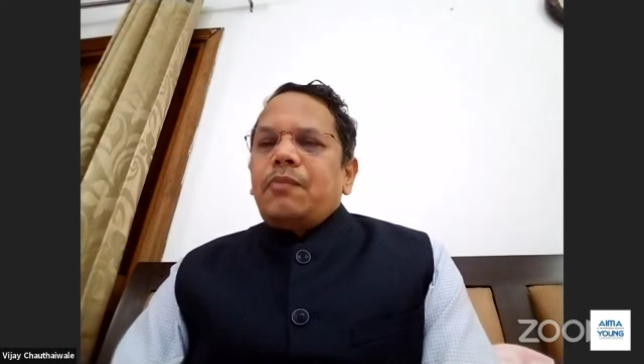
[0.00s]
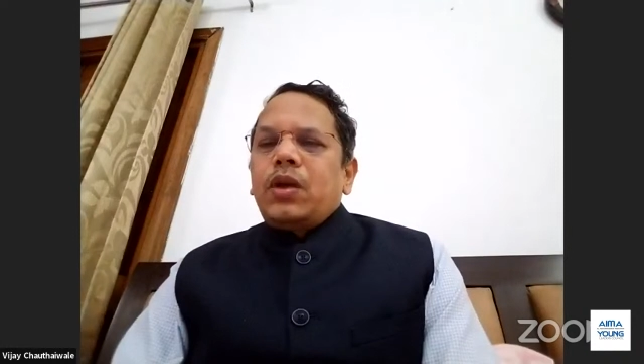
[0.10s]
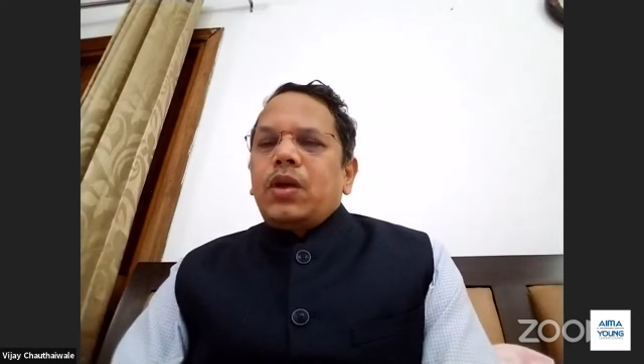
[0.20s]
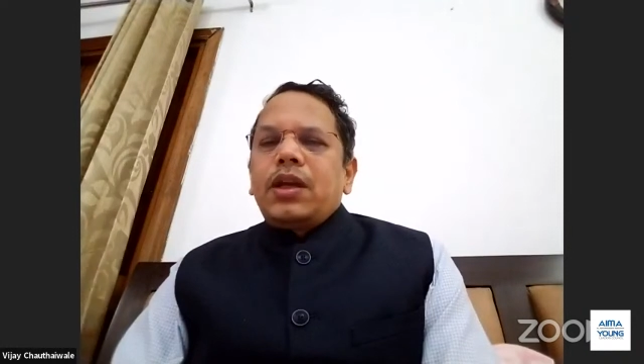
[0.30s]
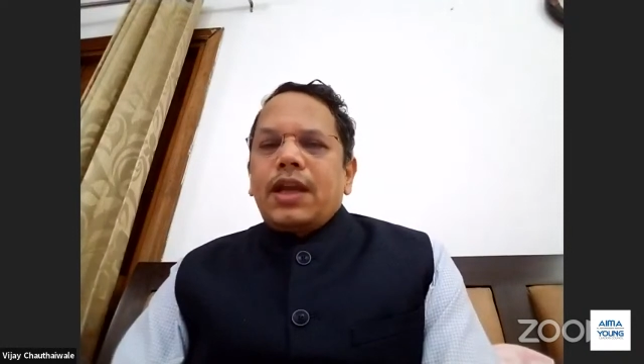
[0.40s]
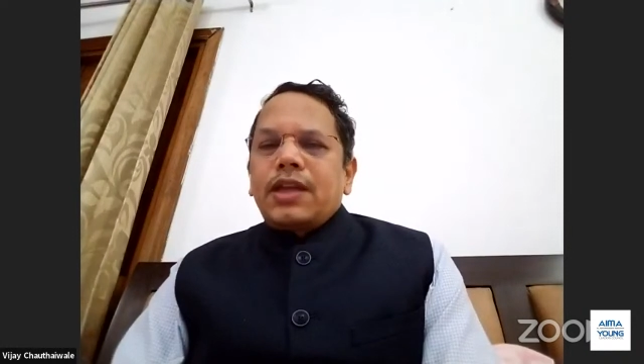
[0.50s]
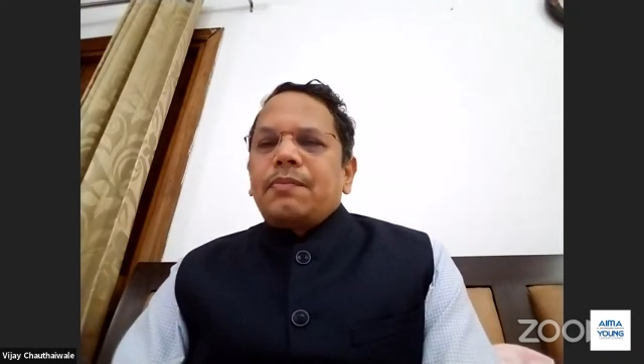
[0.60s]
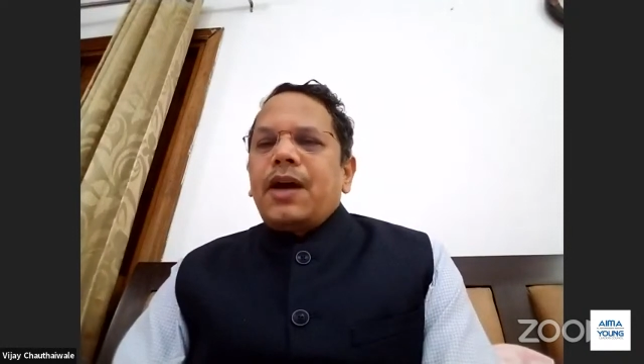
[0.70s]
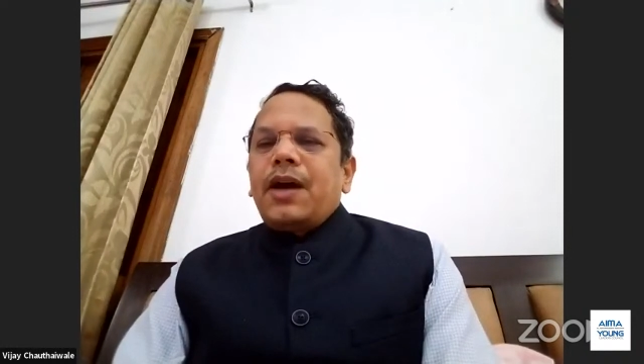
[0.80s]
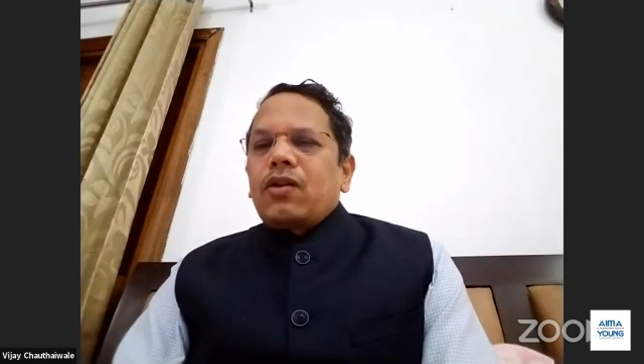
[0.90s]
put it as a
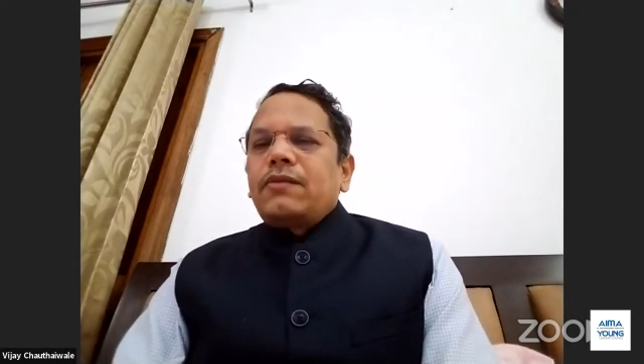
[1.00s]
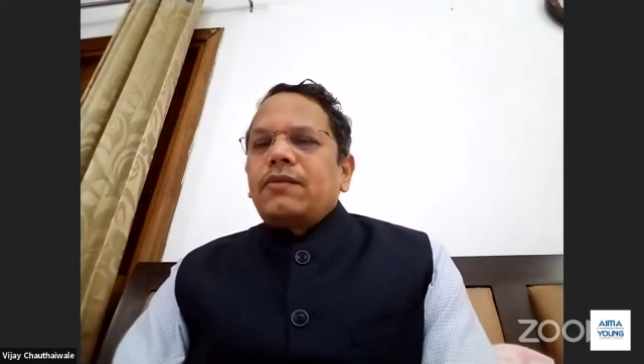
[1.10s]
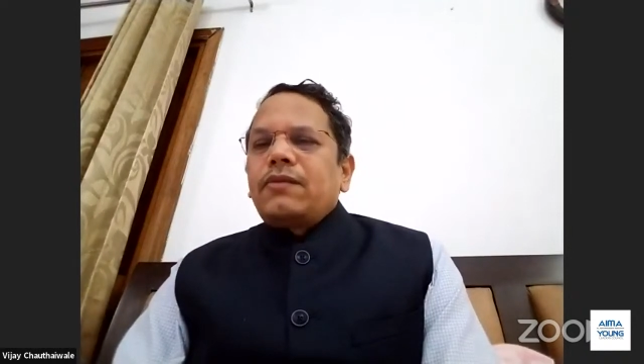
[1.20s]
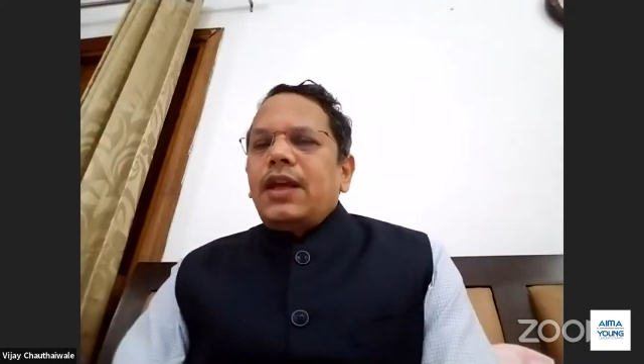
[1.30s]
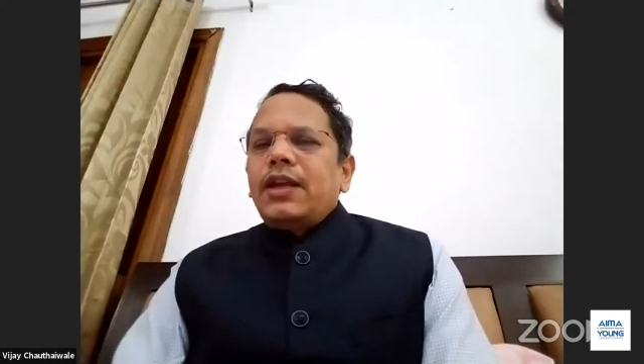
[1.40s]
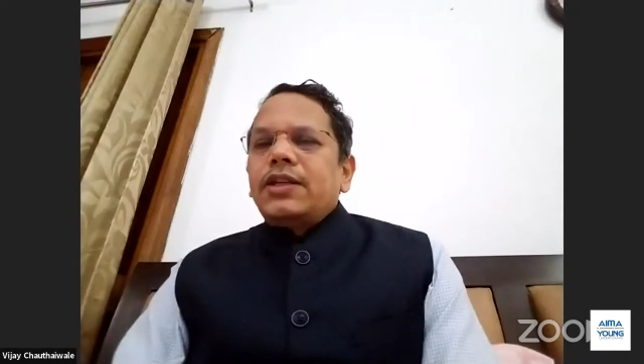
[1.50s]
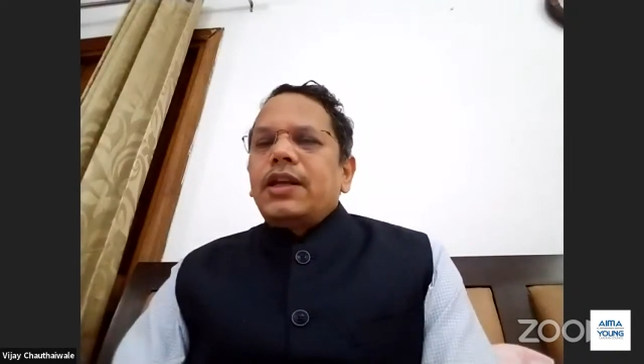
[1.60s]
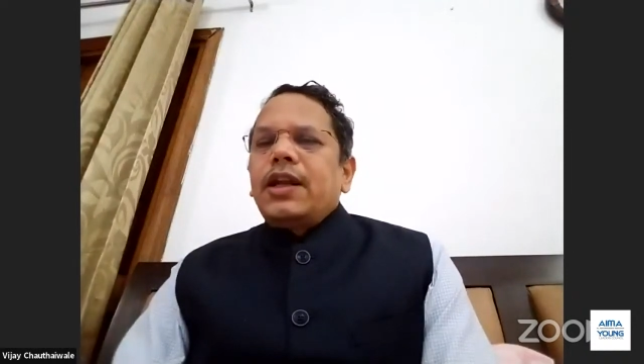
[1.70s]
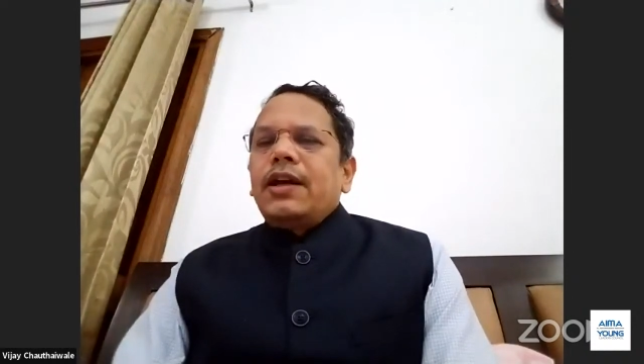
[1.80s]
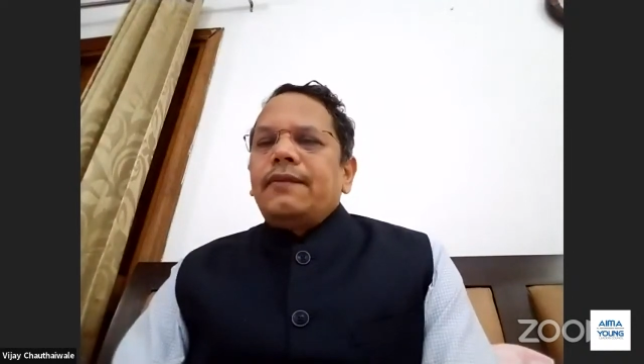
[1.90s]
part of their
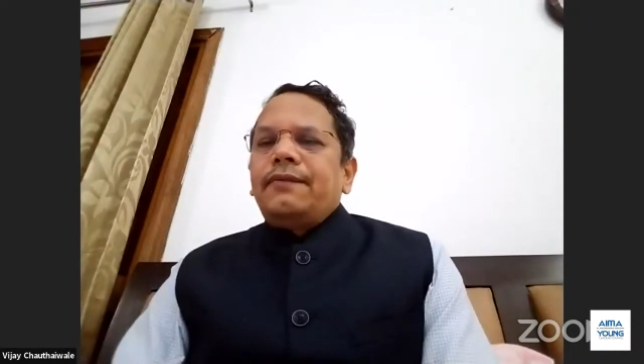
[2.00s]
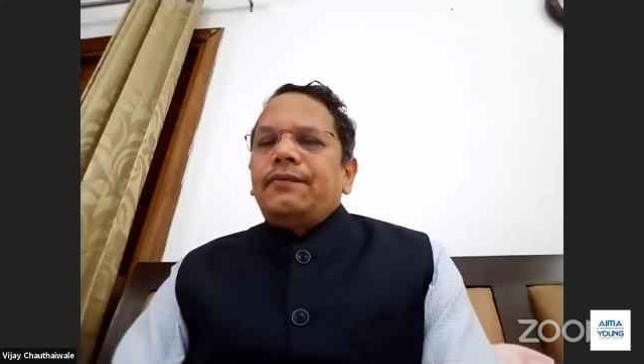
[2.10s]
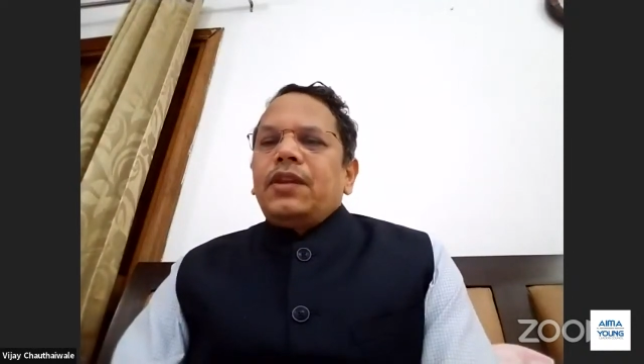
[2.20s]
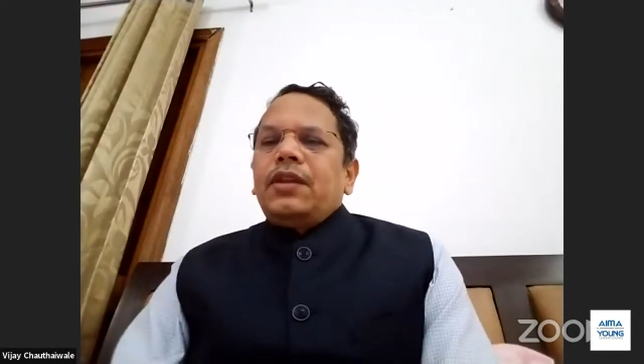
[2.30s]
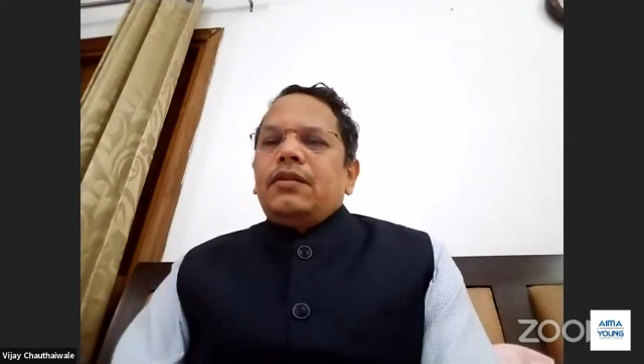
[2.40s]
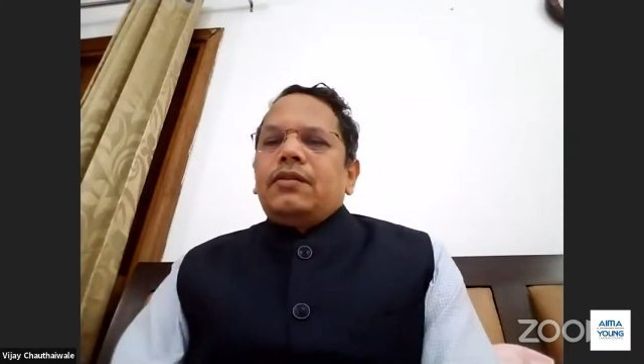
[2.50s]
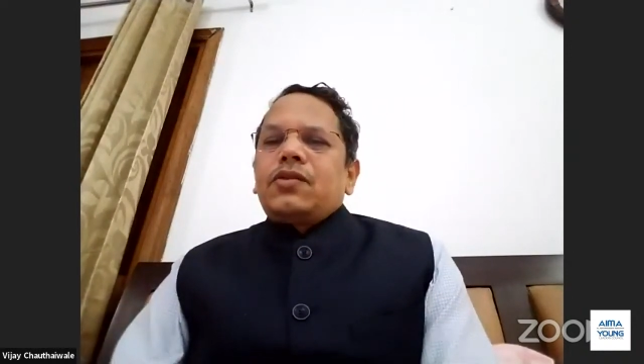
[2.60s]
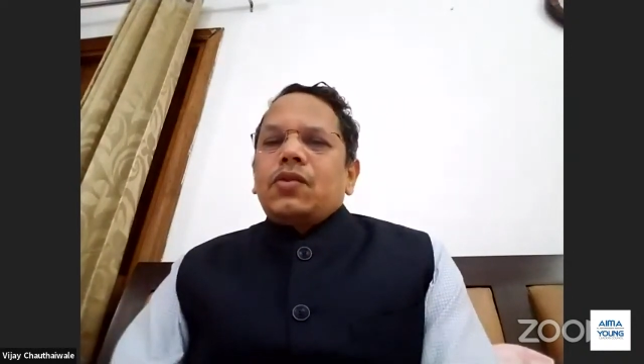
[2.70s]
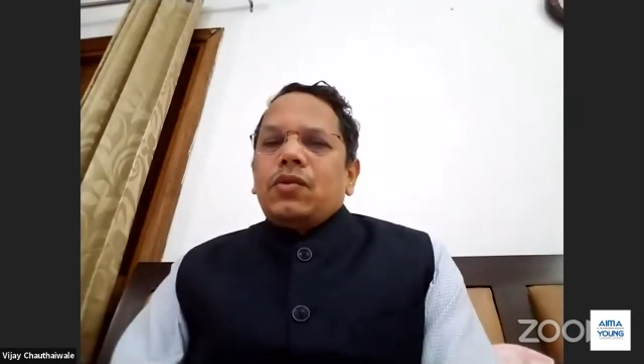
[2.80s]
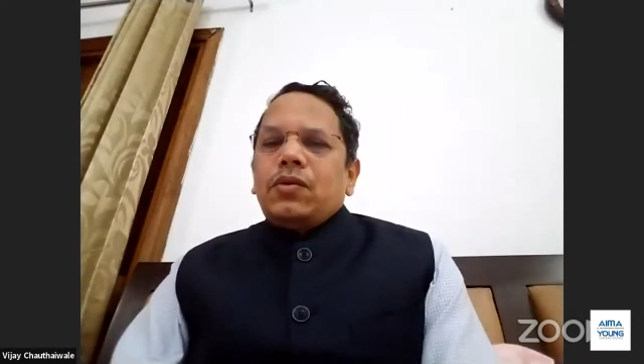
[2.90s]
agenda.
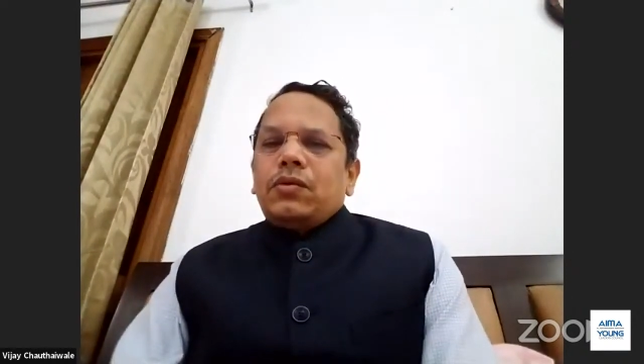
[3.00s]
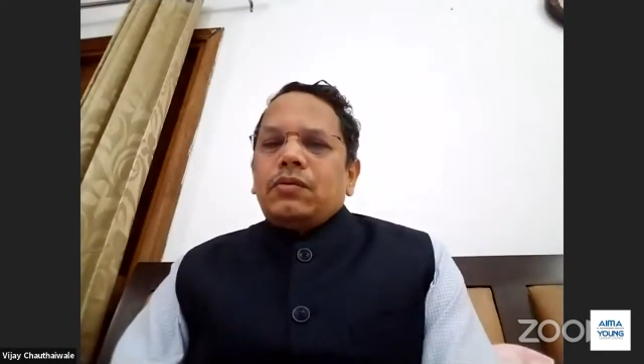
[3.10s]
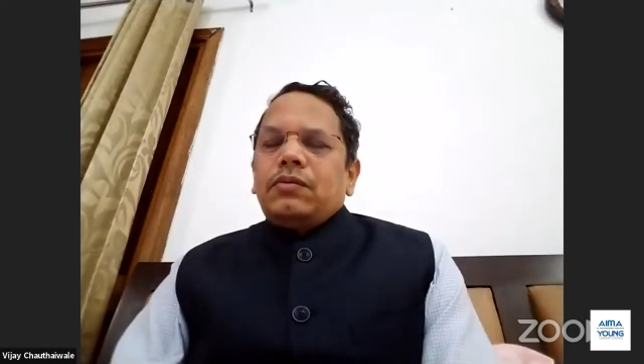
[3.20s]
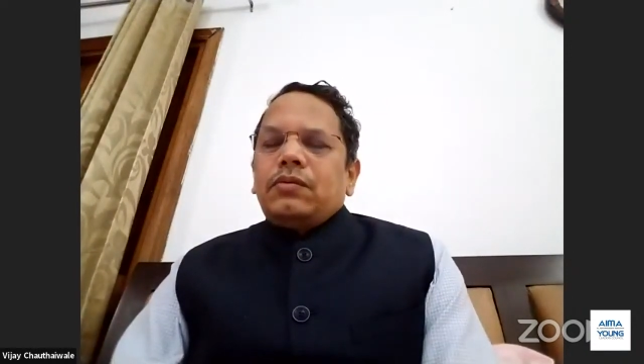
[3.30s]
So